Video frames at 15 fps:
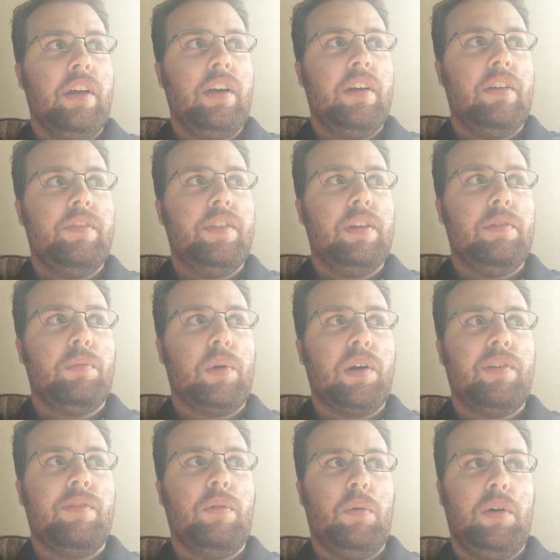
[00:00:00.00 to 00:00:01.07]
of the
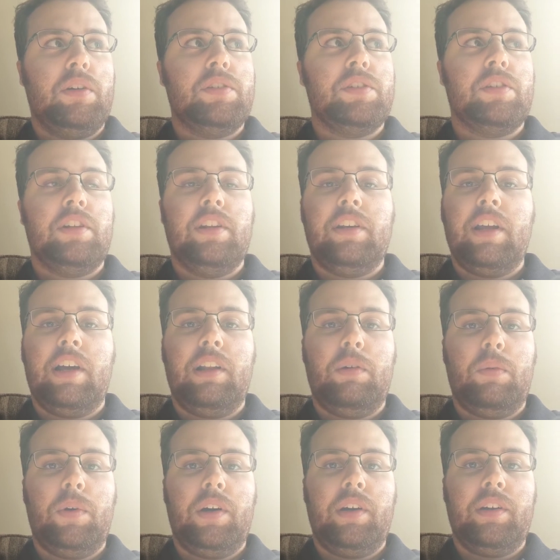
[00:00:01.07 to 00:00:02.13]
workforce to
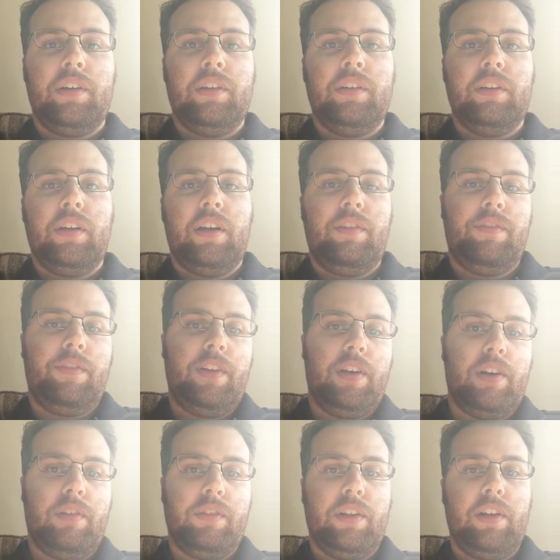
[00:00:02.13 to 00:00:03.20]
telework, of
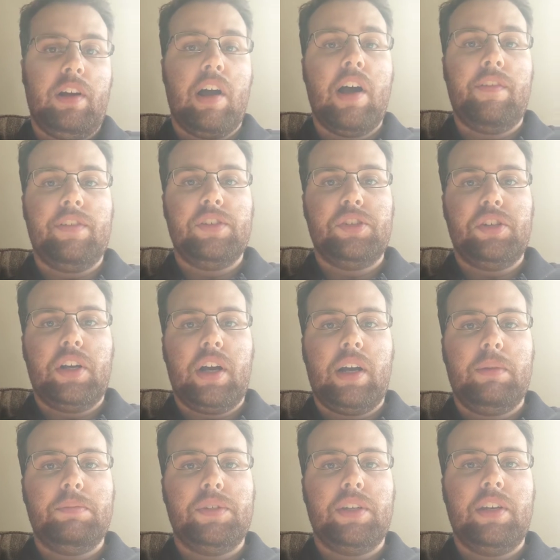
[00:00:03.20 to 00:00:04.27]
the office
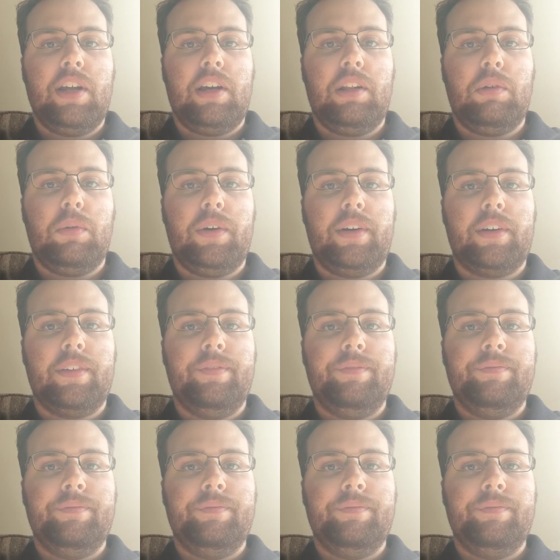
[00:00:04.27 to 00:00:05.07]
jobs to telework.